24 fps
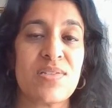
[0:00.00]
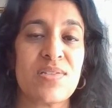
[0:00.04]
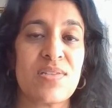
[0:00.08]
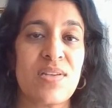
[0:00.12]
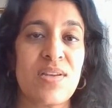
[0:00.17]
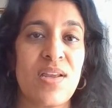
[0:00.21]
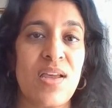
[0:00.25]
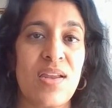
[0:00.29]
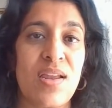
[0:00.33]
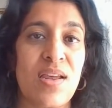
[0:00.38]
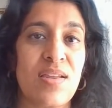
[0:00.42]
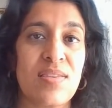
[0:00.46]

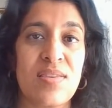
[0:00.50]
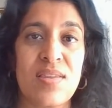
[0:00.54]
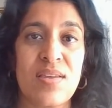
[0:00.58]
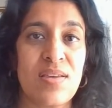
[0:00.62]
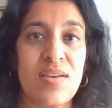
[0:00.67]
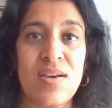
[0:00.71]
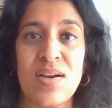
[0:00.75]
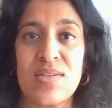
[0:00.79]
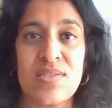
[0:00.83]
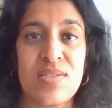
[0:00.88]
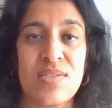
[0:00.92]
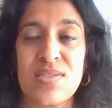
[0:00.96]
And I think
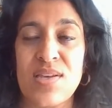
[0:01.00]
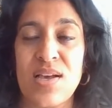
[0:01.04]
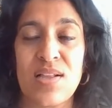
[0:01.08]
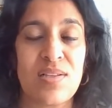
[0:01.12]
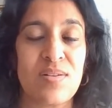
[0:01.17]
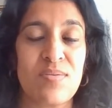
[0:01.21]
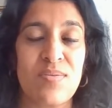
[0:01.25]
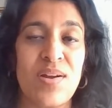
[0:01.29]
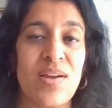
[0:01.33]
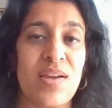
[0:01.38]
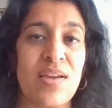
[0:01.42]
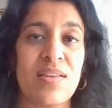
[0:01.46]
Kai's exactly
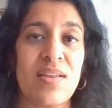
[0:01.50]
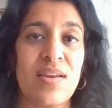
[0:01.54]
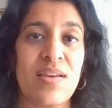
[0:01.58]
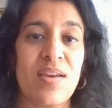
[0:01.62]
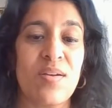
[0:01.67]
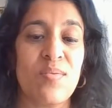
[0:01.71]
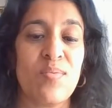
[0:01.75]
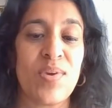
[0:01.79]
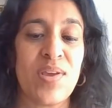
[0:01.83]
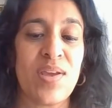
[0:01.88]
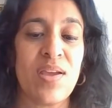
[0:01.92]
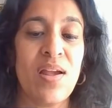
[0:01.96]
right. Like
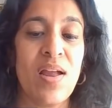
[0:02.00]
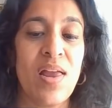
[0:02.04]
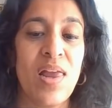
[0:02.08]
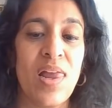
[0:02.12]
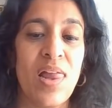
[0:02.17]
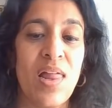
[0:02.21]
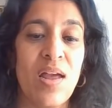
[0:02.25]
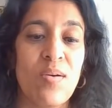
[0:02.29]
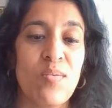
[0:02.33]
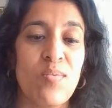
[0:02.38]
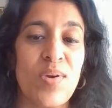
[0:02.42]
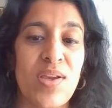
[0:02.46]

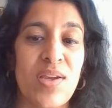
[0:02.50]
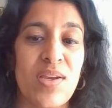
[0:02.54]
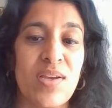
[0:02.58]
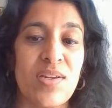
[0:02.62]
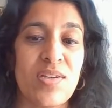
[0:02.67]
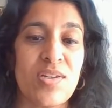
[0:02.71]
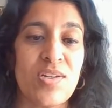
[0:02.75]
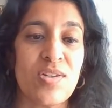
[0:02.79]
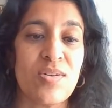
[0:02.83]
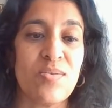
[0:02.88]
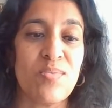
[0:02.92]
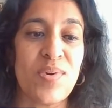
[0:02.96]

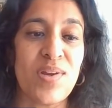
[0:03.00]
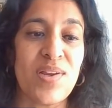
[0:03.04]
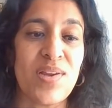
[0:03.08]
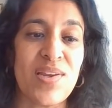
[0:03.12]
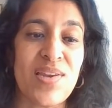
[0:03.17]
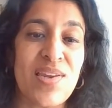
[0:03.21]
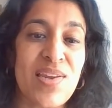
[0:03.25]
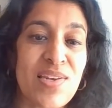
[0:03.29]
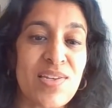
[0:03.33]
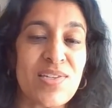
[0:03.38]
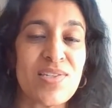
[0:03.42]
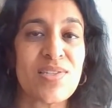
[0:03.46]
we
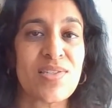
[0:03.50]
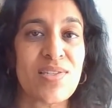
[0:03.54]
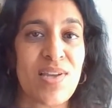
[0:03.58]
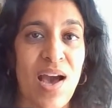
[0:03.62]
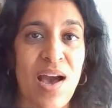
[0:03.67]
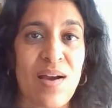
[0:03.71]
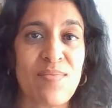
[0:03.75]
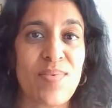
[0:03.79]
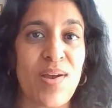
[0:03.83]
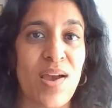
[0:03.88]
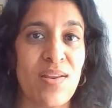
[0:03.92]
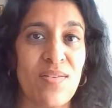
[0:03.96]
need to
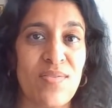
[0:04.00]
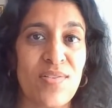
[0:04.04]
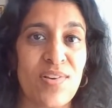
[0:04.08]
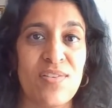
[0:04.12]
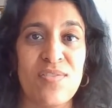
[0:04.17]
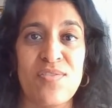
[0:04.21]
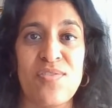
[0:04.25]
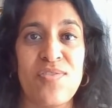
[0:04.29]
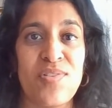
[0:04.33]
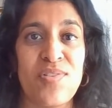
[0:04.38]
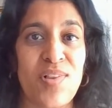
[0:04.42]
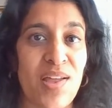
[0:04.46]
stop kind of
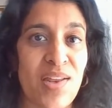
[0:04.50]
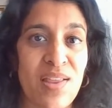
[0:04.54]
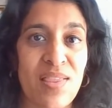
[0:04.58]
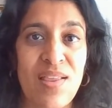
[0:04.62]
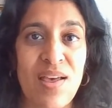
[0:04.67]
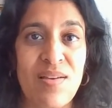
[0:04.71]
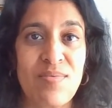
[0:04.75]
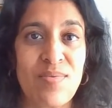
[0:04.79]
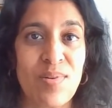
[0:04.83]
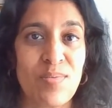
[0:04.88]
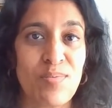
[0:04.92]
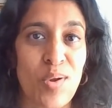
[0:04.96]
conflating
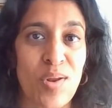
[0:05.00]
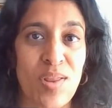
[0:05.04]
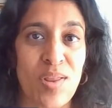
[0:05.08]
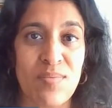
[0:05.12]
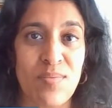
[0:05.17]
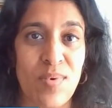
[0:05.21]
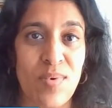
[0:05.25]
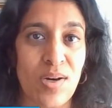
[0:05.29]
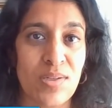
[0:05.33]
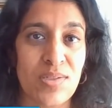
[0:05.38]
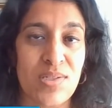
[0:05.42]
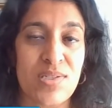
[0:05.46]
them and putting
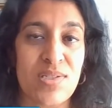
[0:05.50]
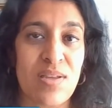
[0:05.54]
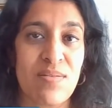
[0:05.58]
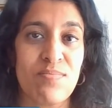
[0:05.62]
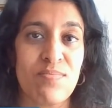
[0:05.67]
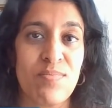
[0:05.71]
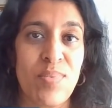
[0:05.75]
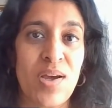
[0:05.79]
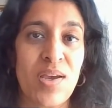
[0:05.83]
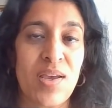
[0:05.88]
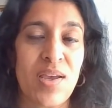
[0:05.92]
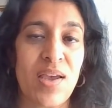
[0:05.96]
them all in the same
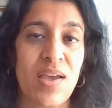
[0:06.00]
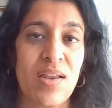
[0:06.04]
bucket.